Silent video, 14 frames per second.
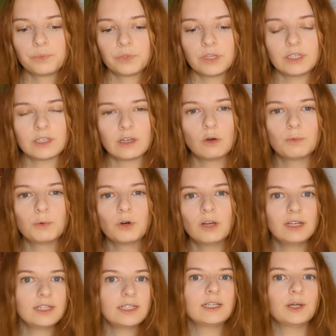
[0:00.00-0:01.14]
It's a lot more
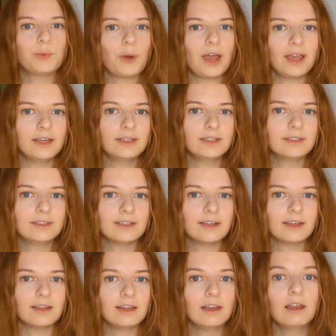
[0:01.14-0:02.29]
holistic way
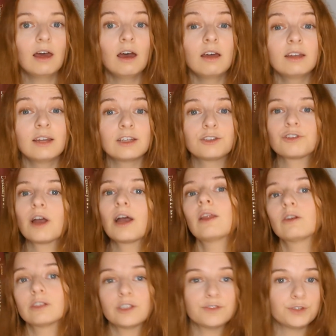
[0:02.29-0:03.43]
to learn and try
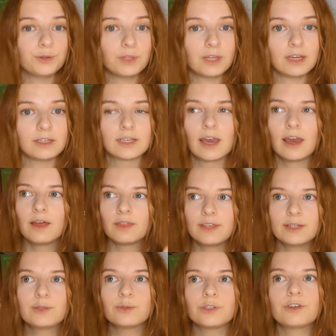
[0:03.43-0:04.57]
lots of new things.
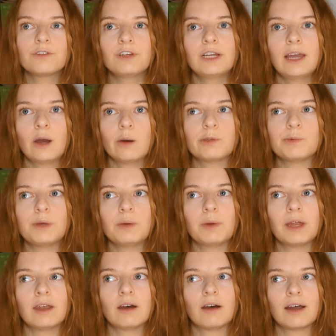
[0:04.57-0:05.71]
This also really helps me
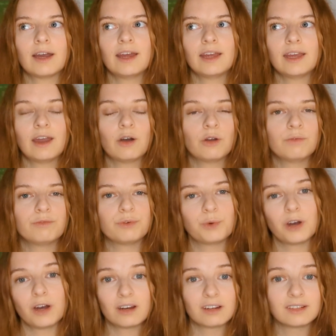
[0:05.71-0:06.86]
when I get home from
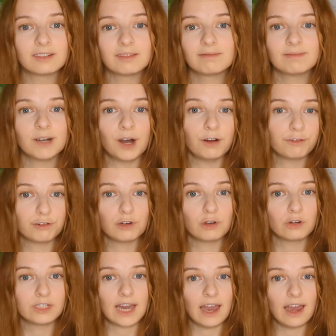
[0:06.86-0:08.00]
work after a
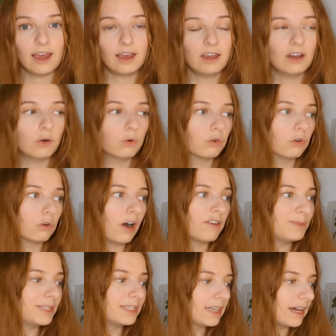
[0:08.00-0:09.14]
long day, or I've
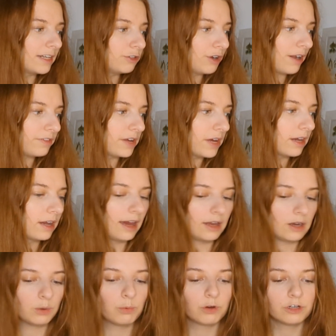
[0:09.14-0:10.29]
been sat in traffic and
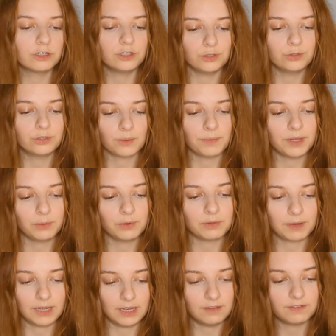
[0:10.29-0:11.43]
I want to do something with
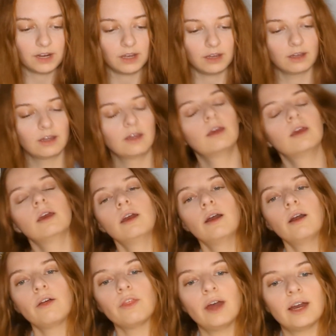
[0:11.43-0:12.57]
my evening
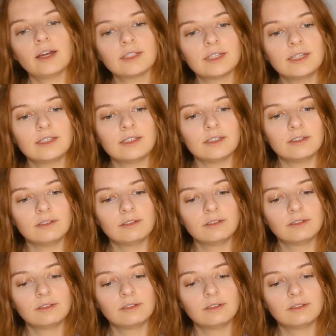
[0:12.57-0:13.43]
that isn't